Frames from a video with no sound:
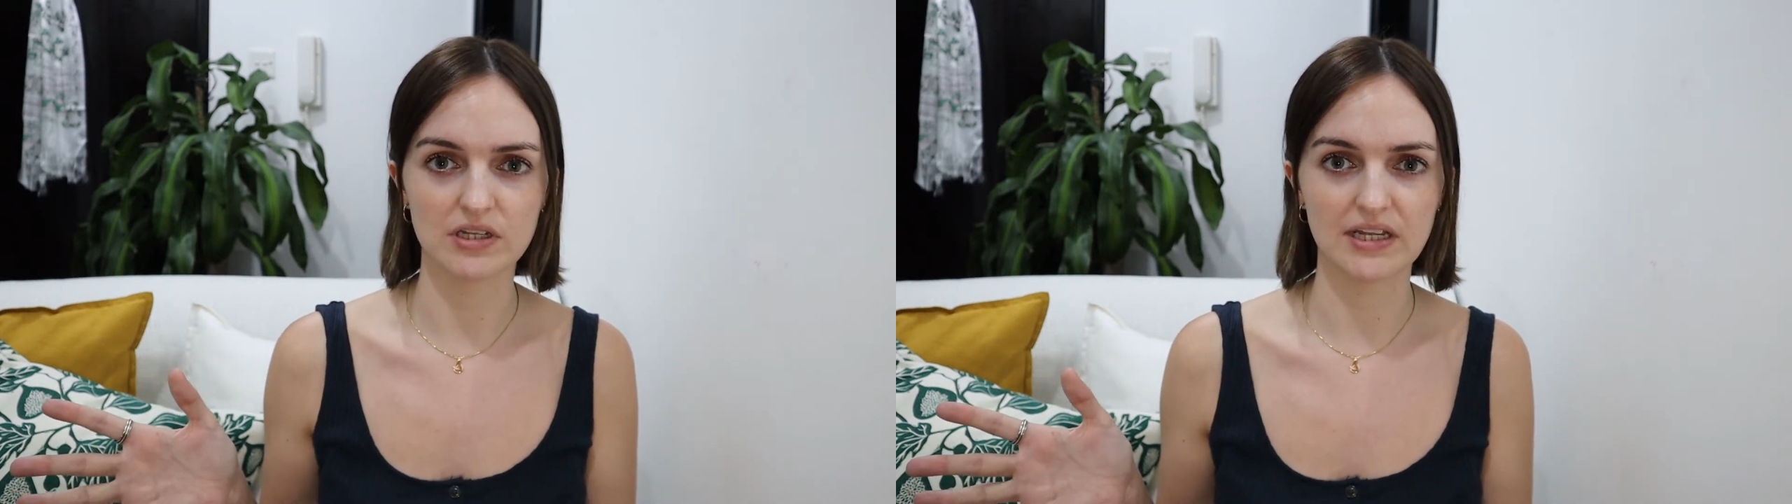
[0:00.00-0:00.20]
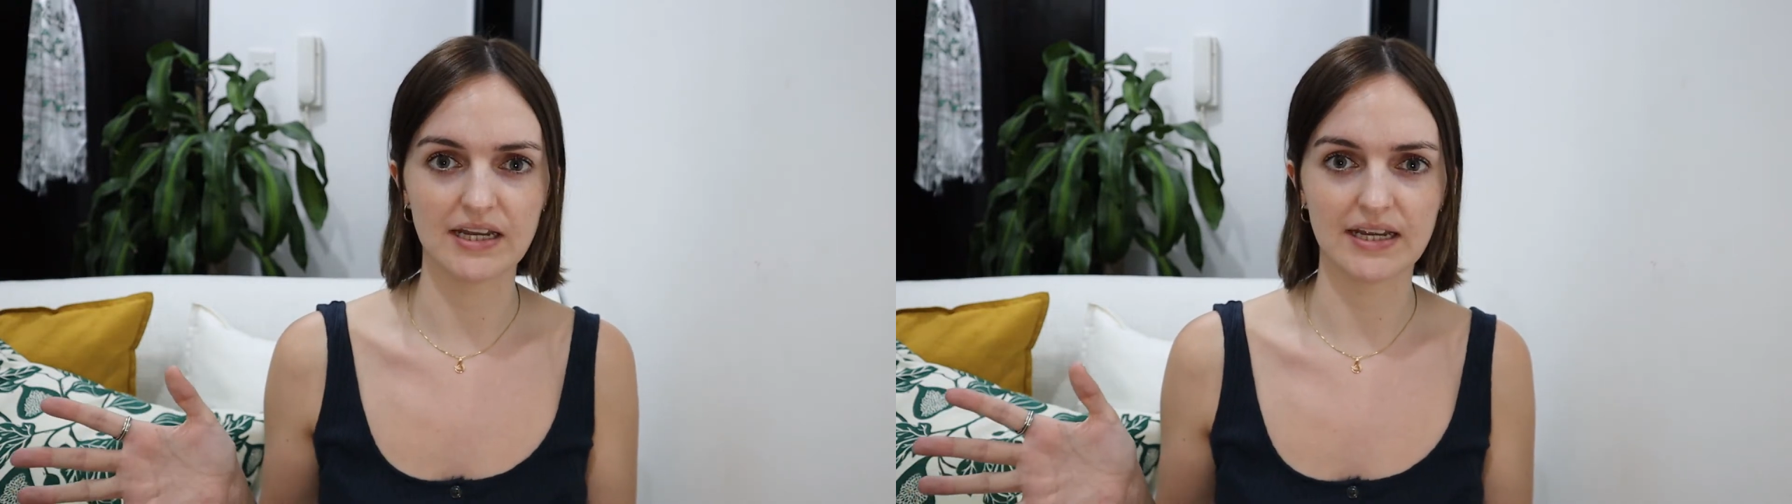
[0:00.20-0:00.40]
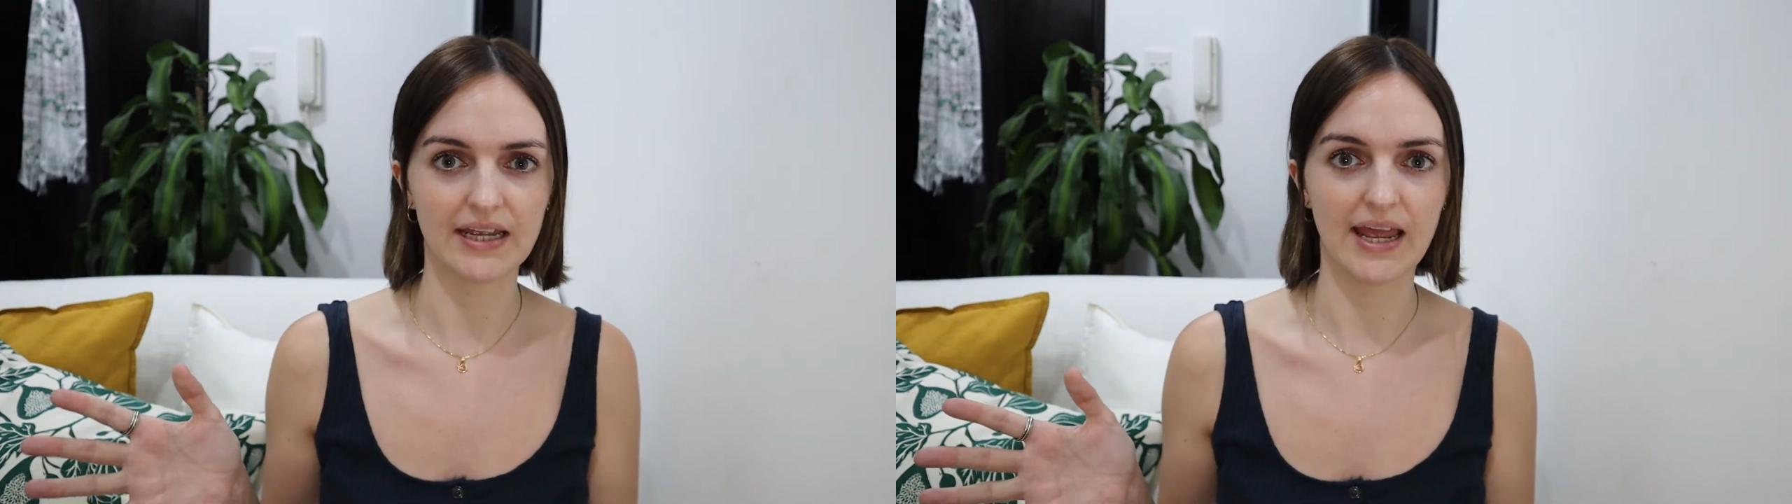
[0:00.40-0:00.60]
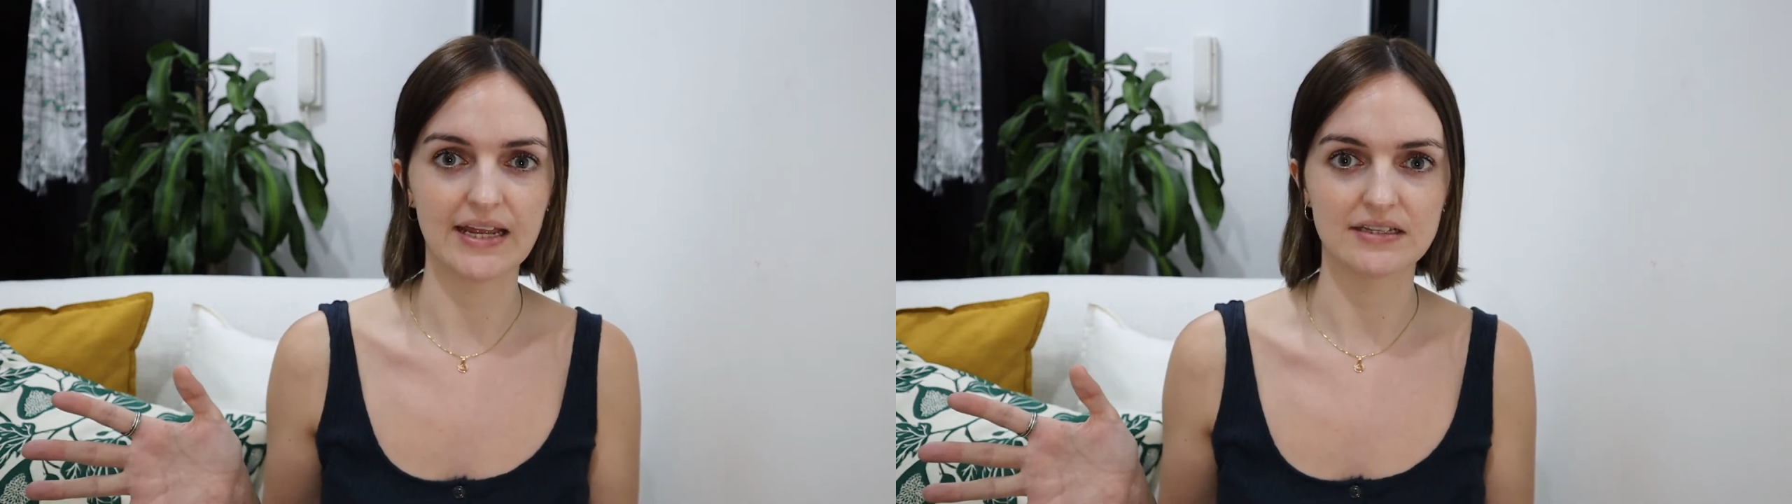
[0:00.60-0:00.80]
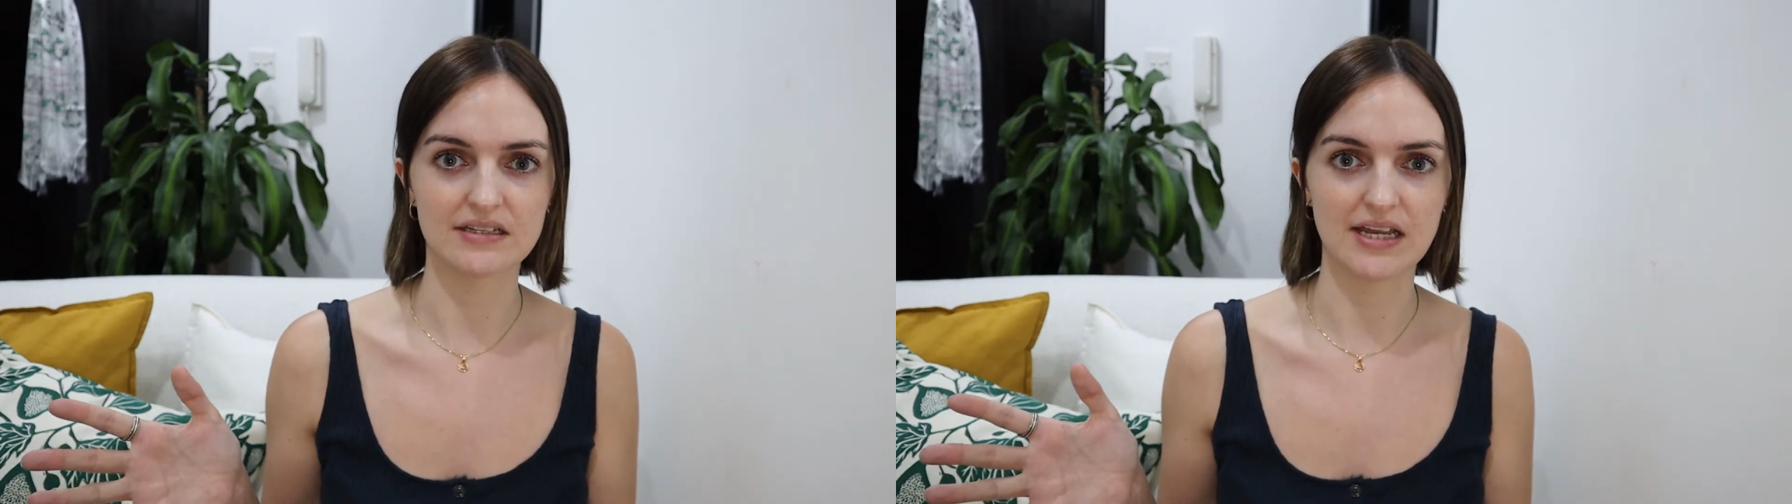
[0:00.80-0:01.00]
to like
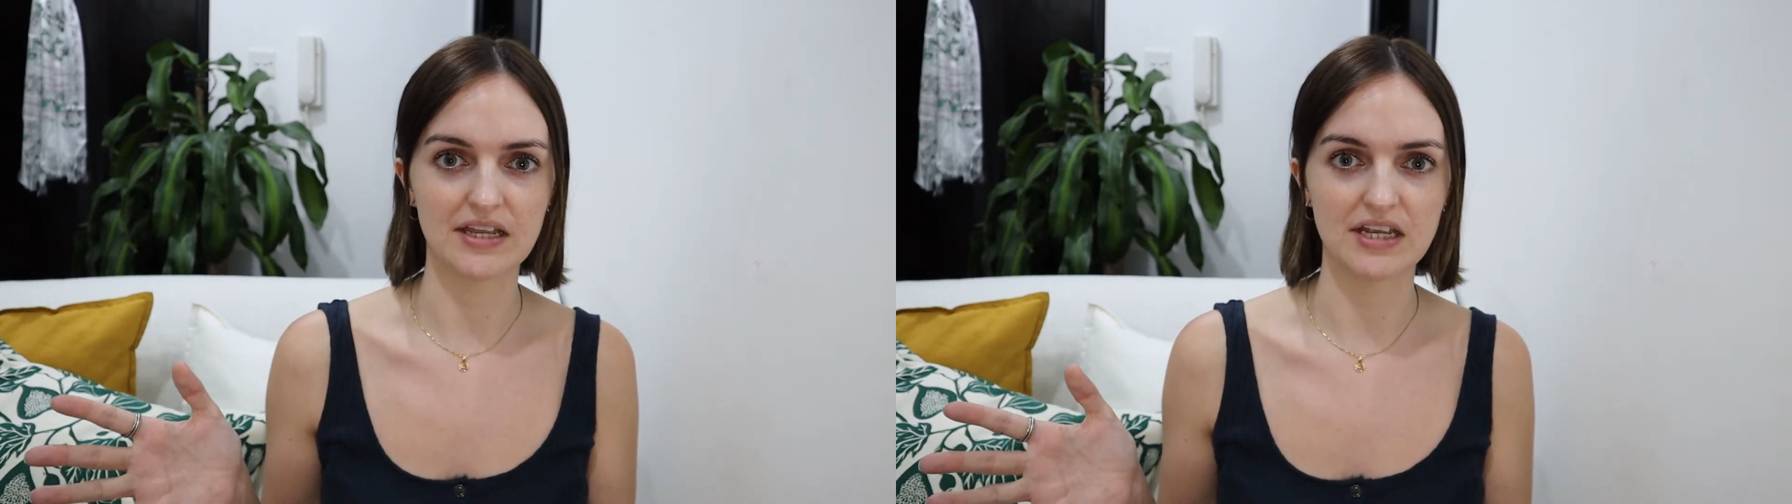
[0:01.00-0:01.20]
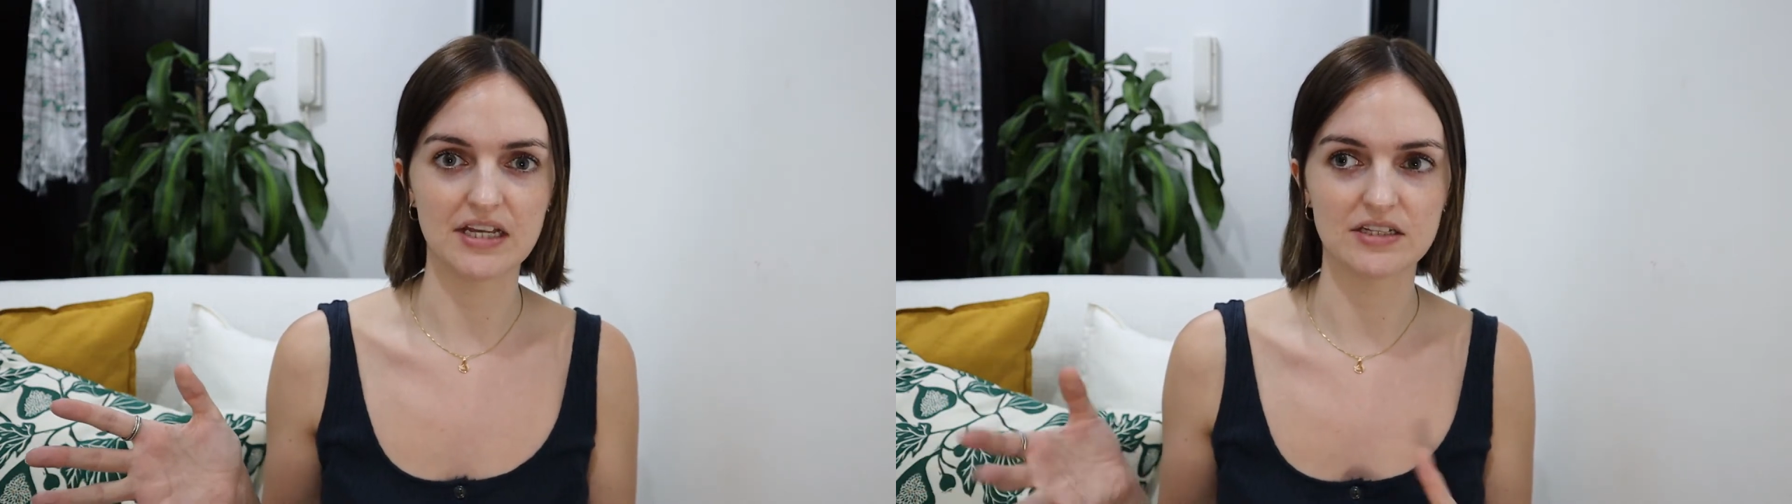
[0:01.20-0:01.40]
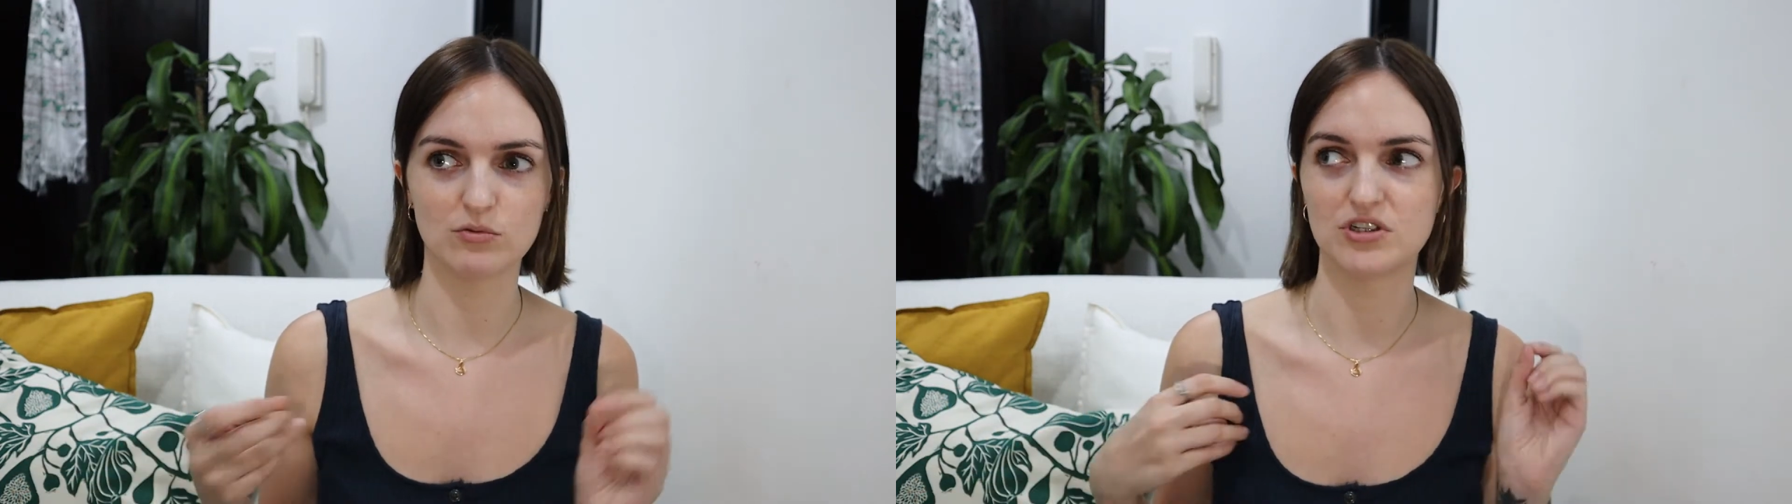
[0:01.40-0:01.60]
8 to 10 years,